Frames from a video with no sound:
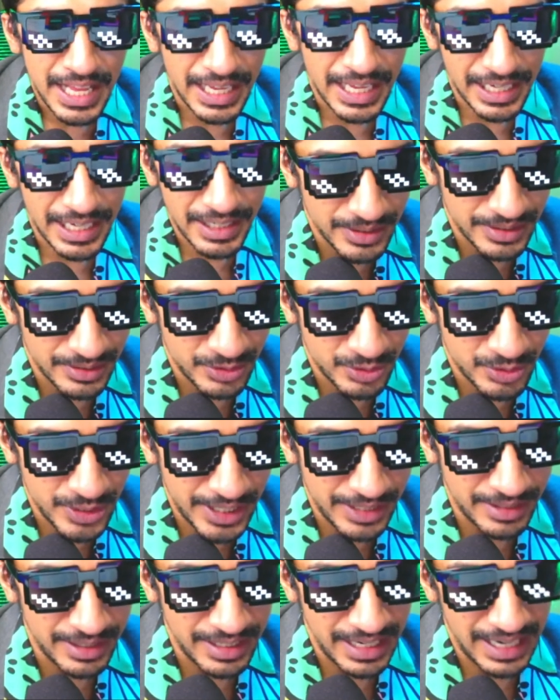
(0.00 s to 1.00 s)
And
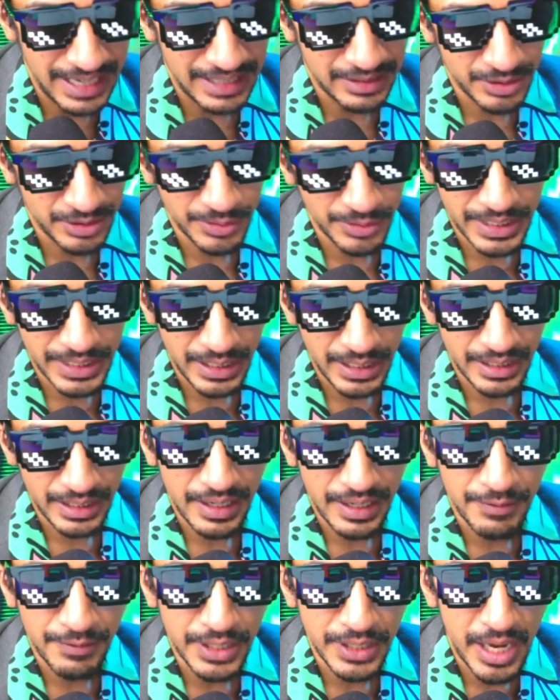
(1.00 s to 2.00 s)
Gerald has, do you
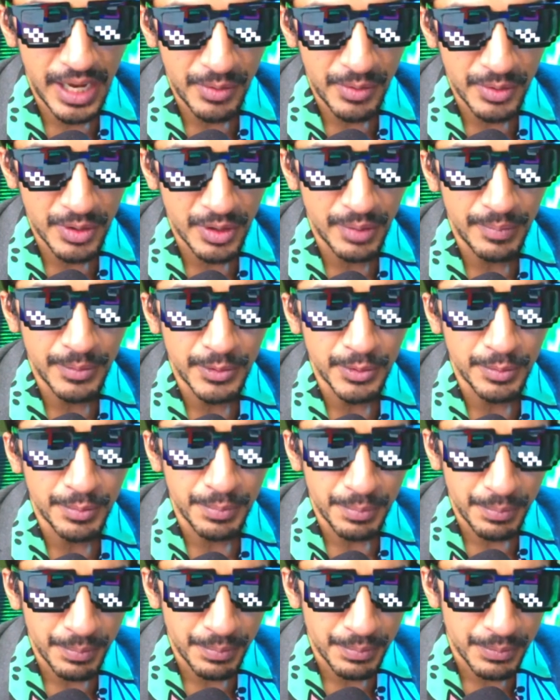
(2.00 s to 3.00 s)
think if the outcome to
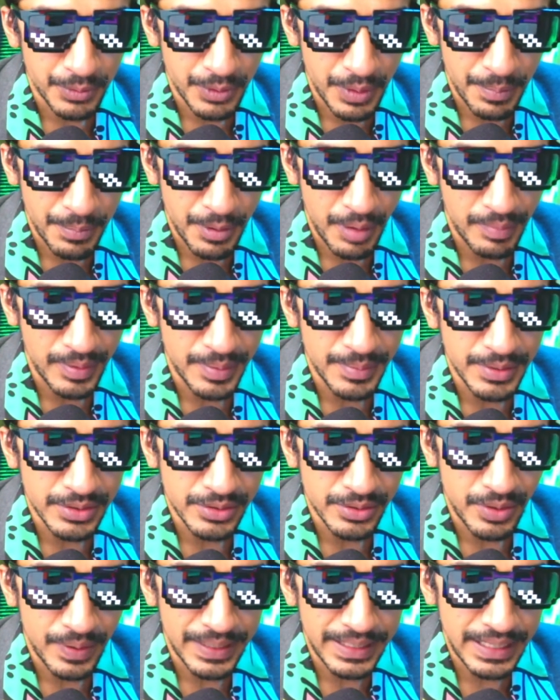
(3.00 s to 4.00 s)
the problem
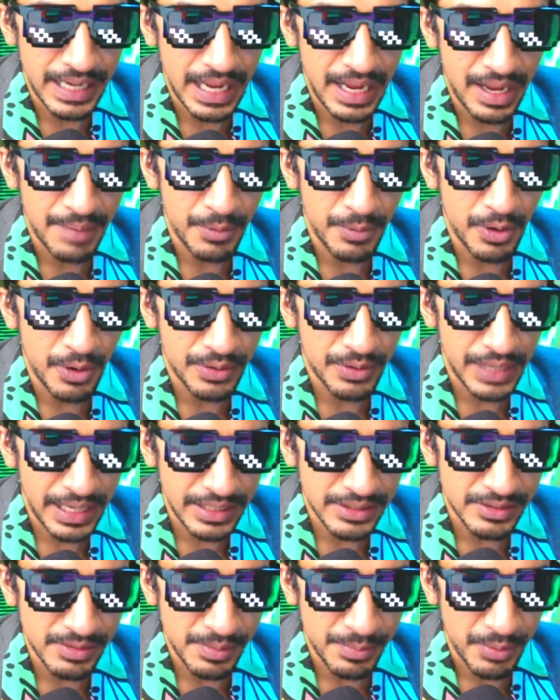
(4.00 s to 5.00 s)
is not an app or
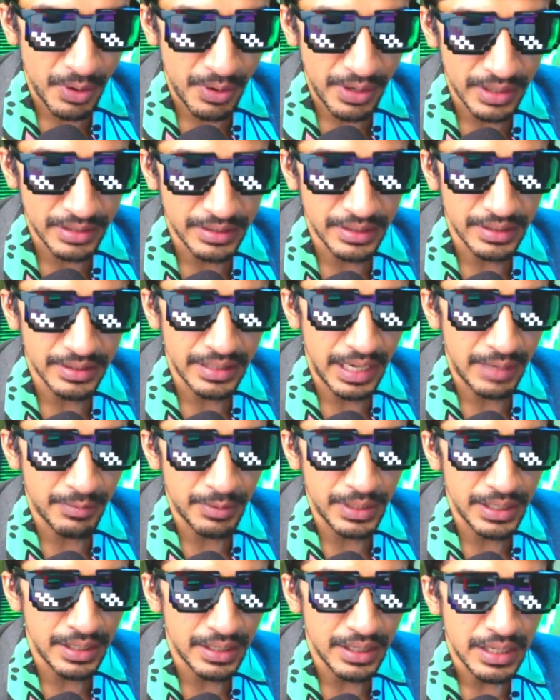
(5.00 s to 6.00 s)
tangible product, that
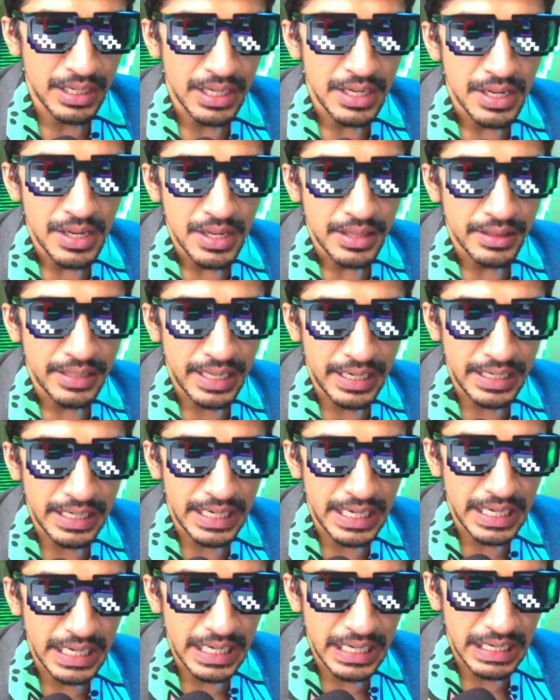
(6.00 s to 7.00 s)
will then,
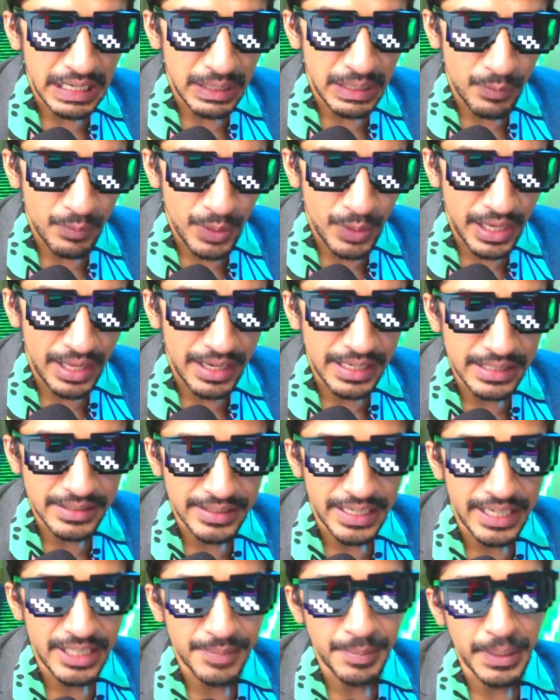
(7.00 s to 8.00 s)
will our
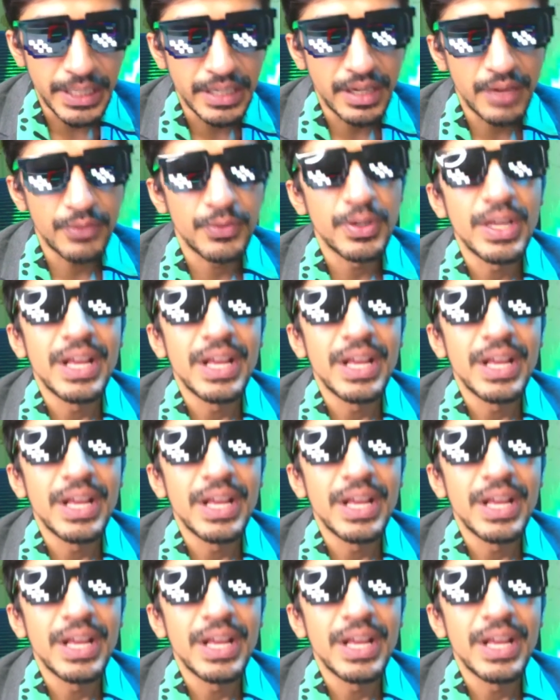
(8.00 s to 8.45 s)
insights be enough?